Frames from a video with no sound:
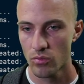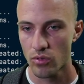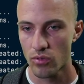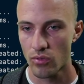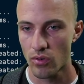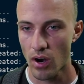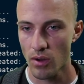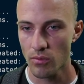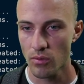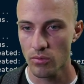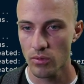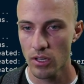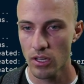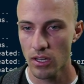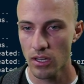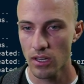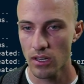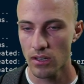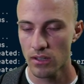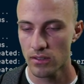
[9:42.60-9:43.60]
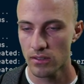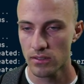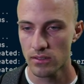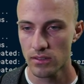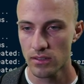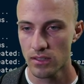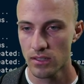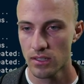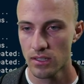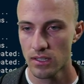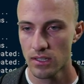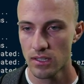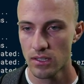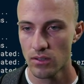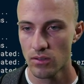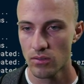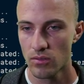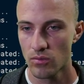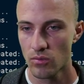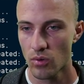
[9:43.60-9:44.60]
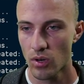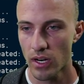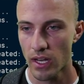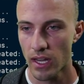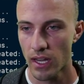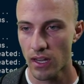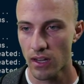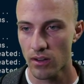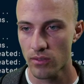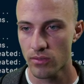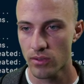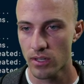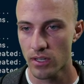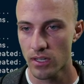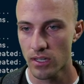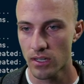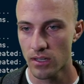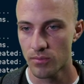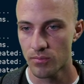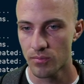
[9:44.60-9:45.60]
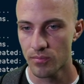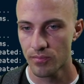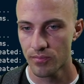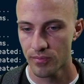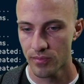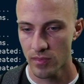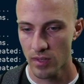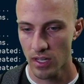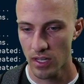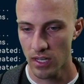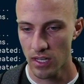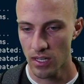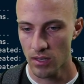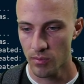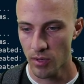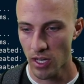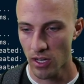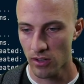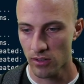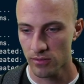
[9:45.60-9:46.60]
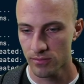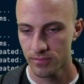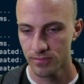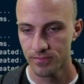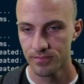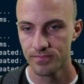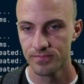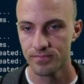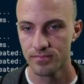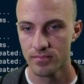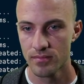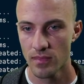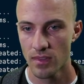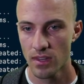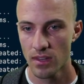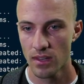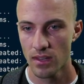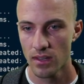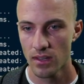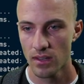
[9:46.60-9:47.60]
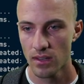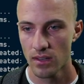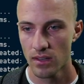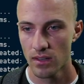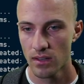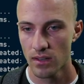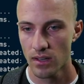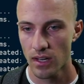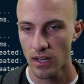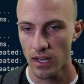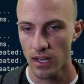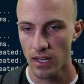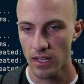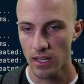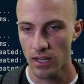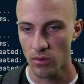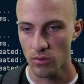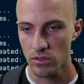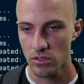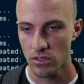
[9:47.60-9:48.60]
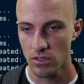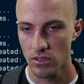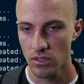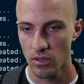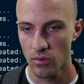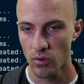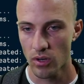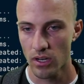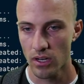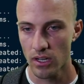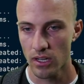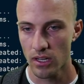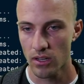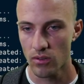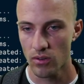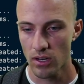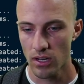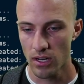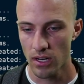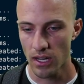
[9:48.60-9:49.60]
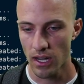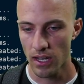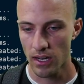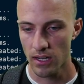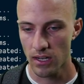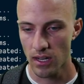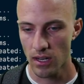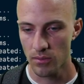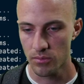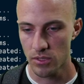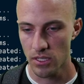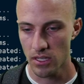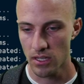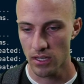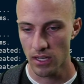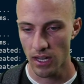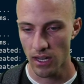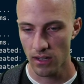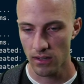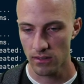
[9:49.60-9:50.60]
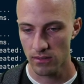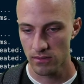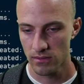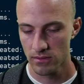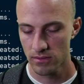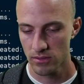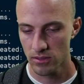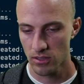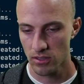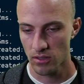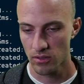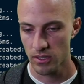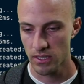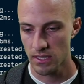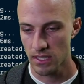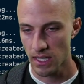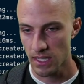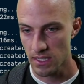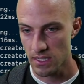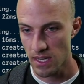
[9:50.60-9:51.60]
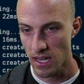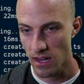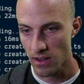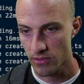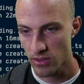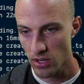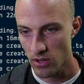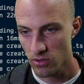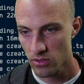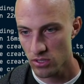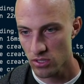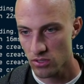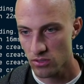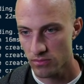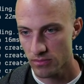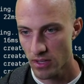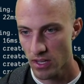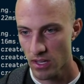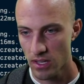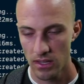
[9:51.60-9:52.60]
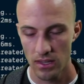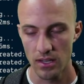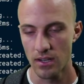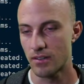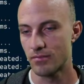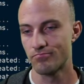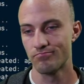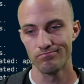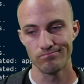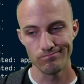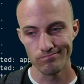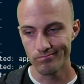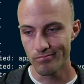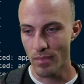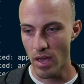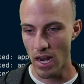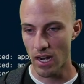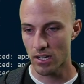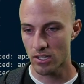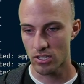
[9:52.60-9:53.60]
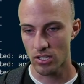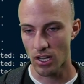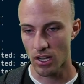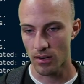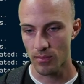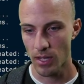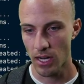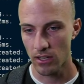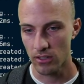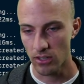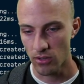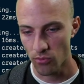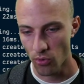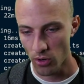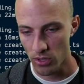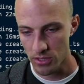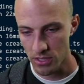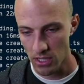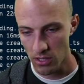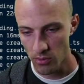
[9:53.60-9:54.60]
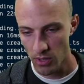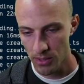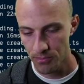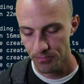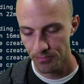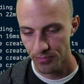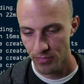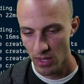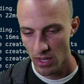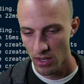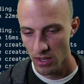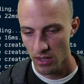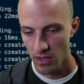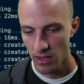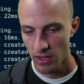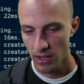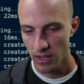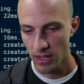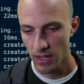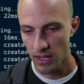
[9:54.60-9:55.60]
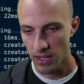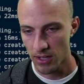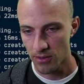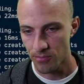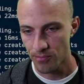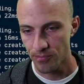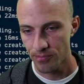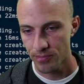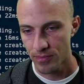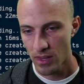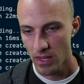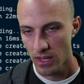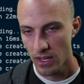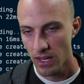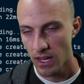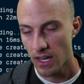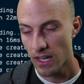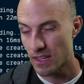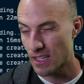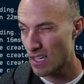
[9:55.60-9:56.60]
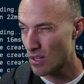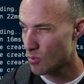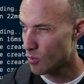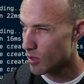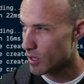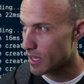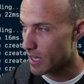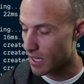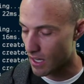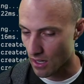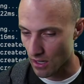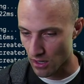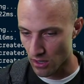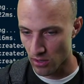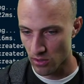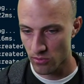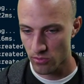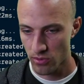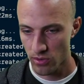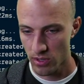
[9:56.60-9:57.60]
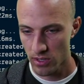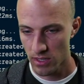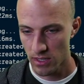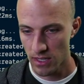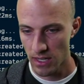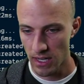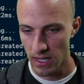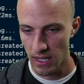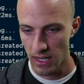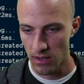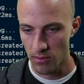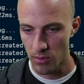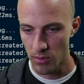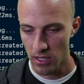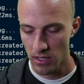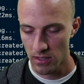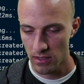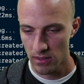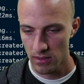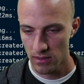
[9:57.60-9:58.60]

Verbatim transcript: Probably want to have um, an email. Uh, yeah, we'll certainly want a created at and updated at. Always nice to have those. They're managed automatically for us anyway. Um, and then we'll have um,